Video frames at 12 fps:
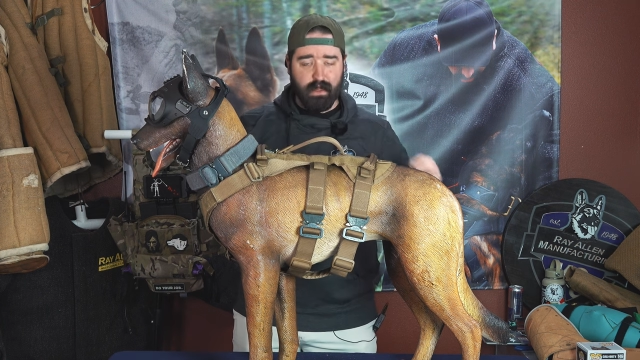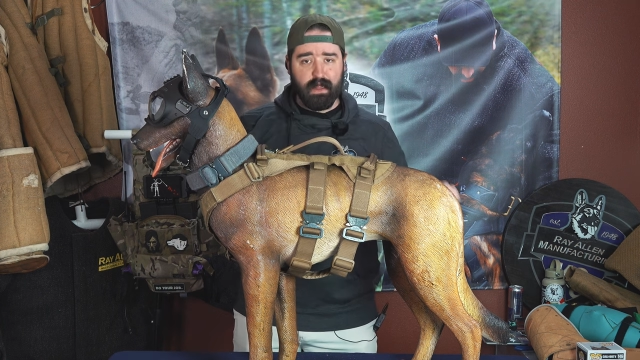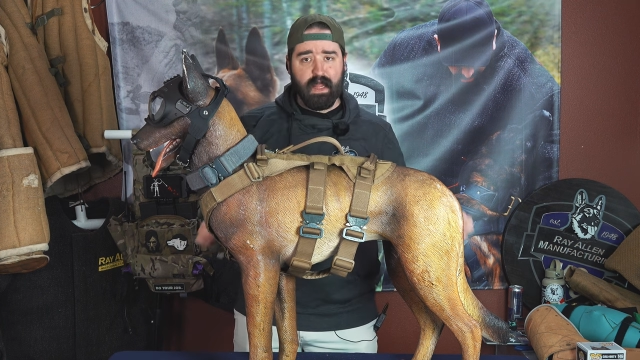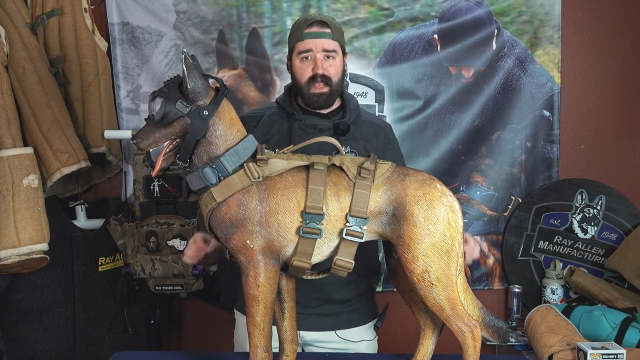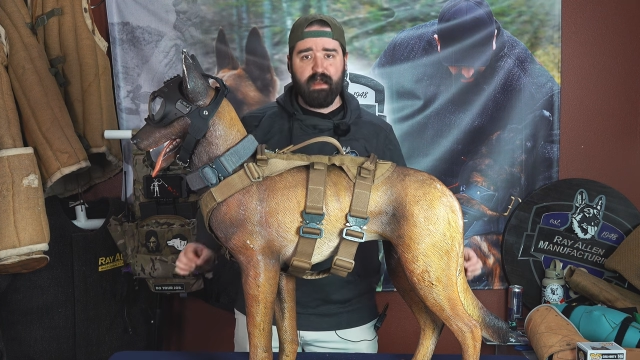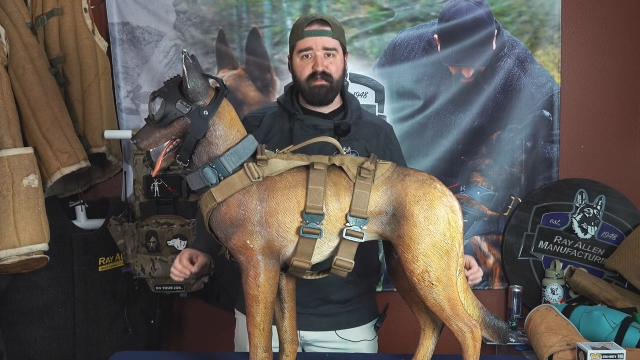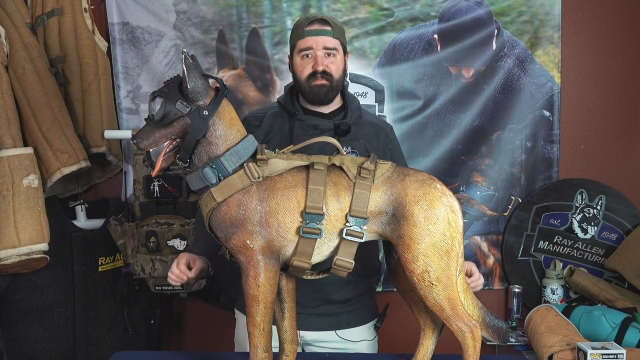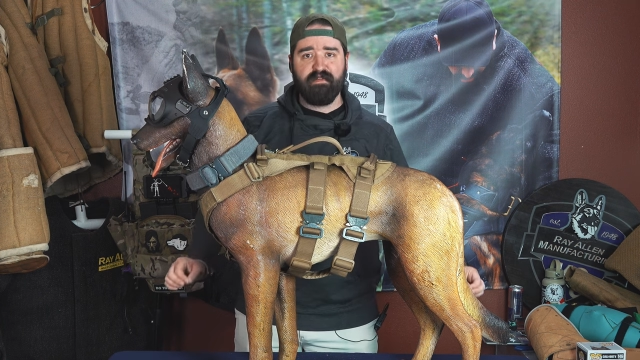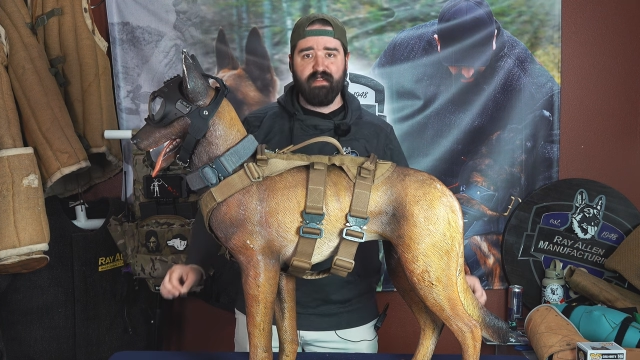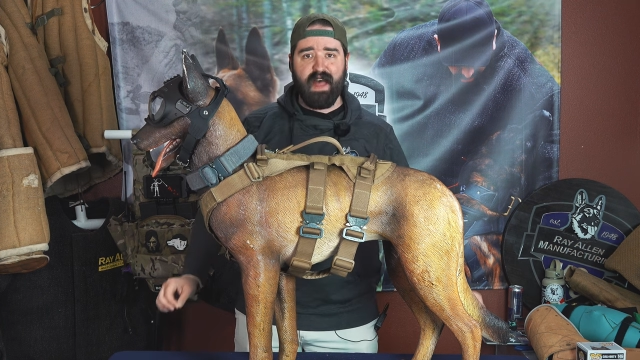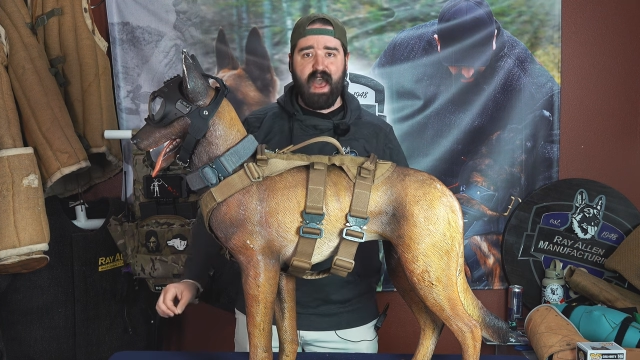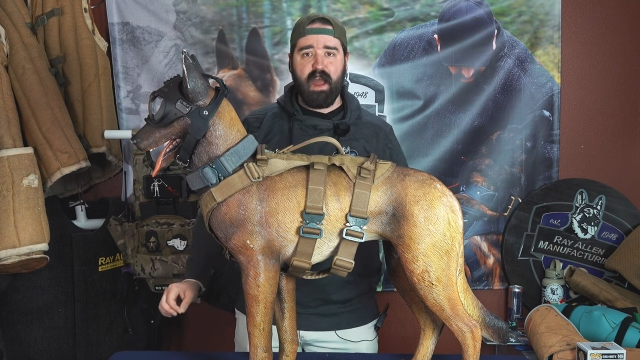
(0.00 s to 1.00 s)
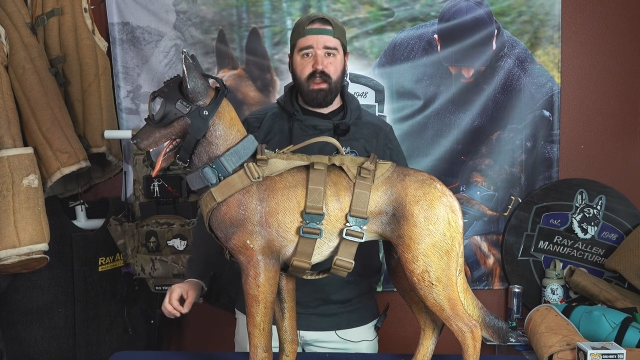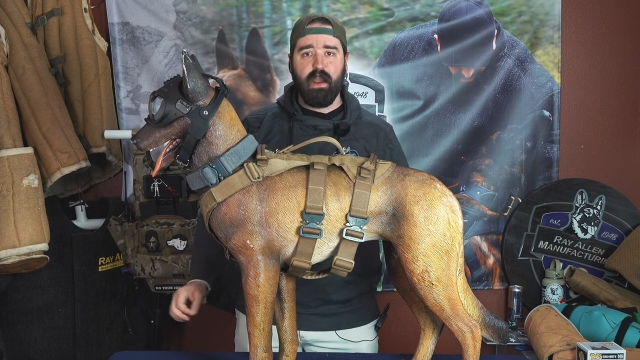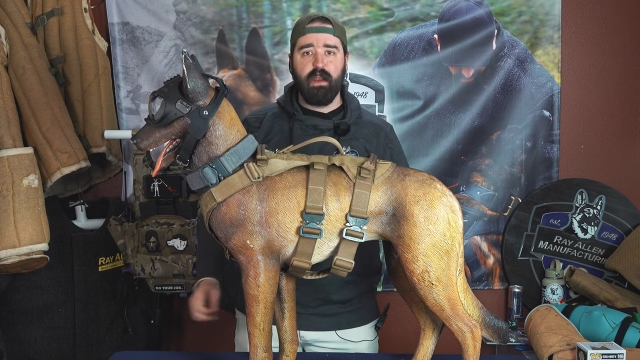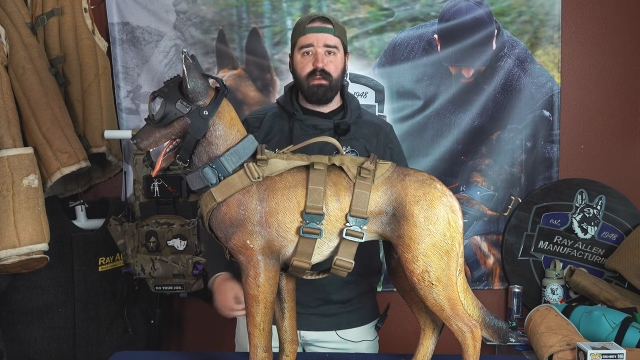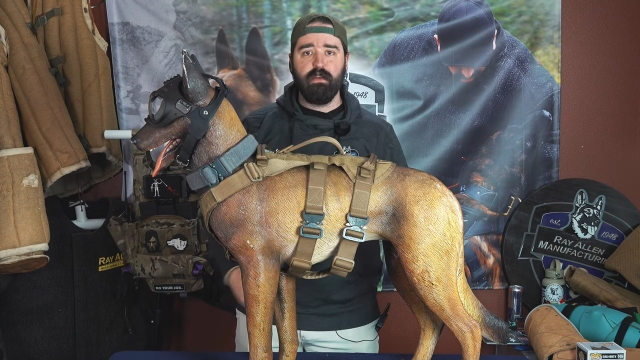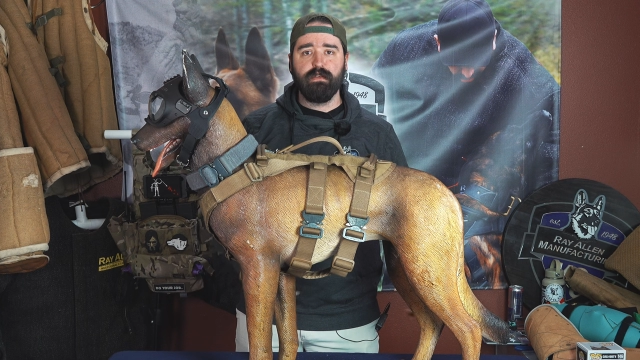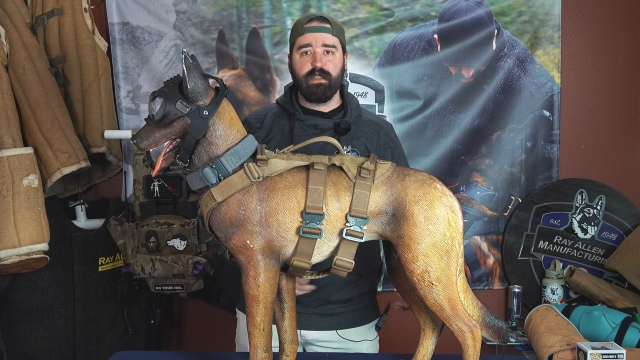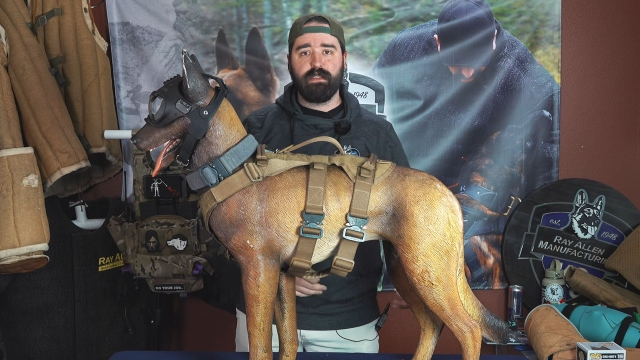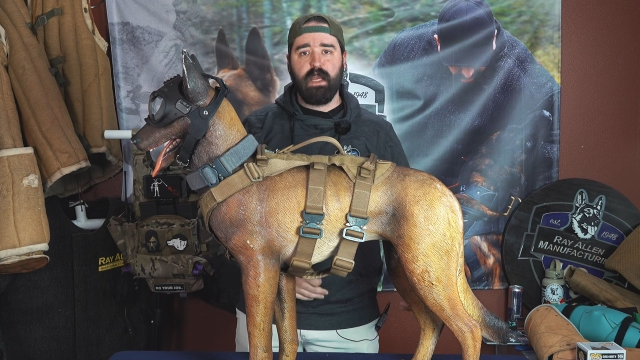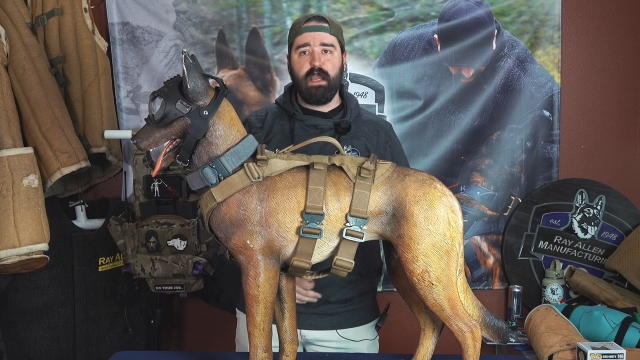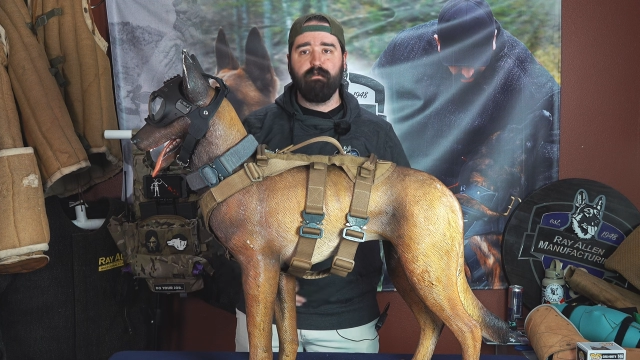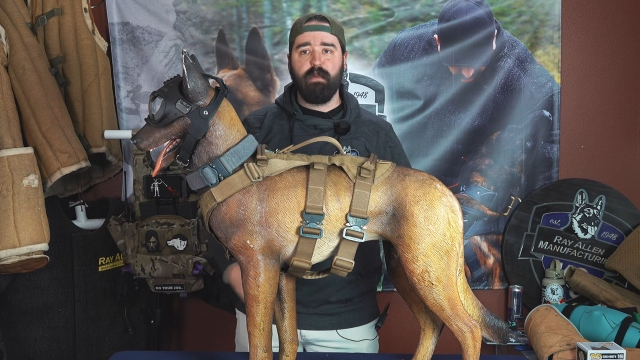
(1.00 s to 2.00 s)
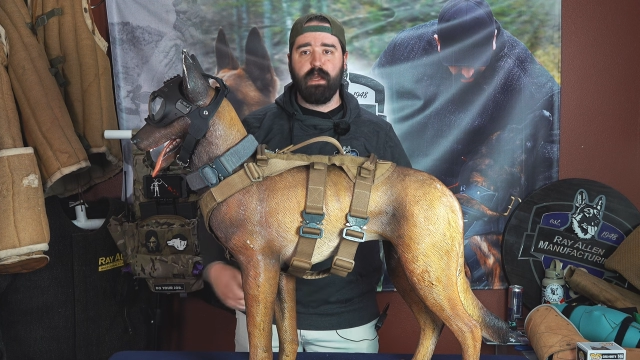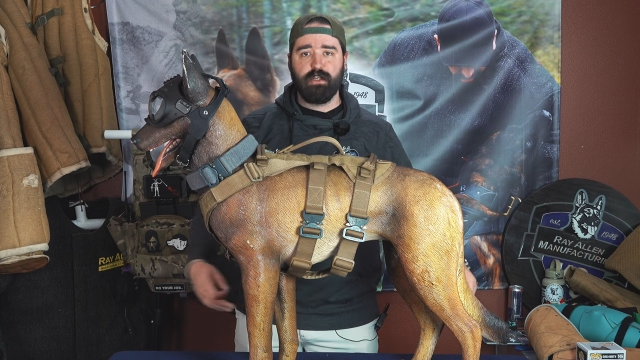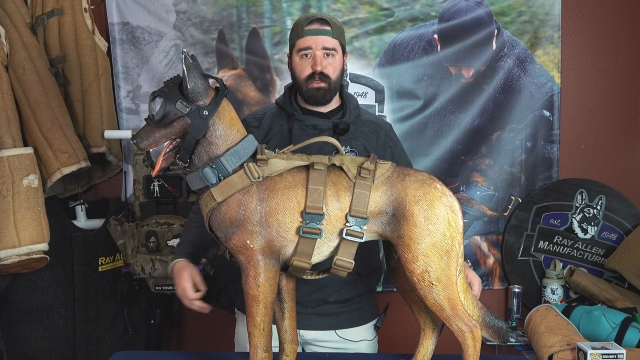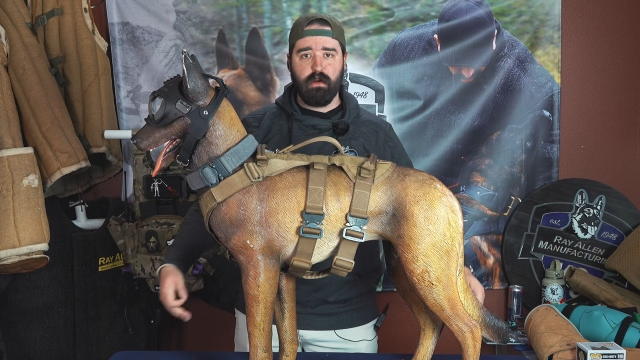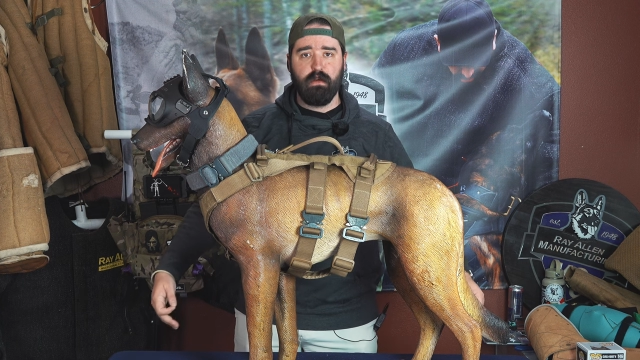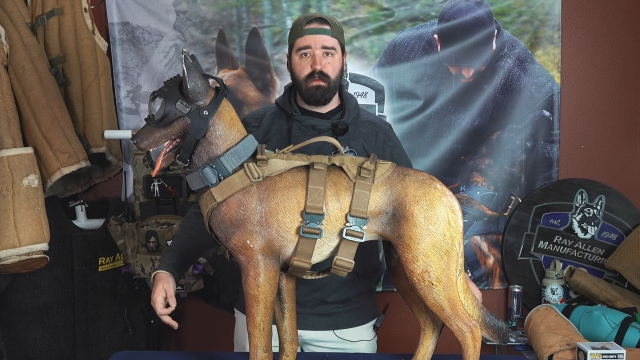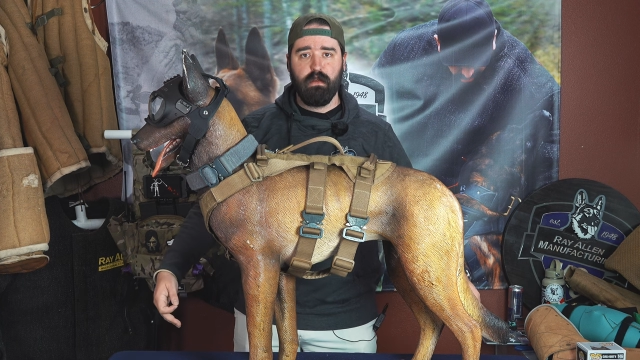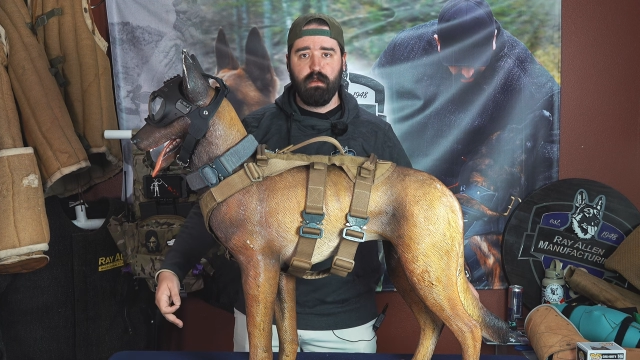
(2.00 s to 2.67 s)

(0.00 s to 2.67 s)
lay it flat and use a tape measure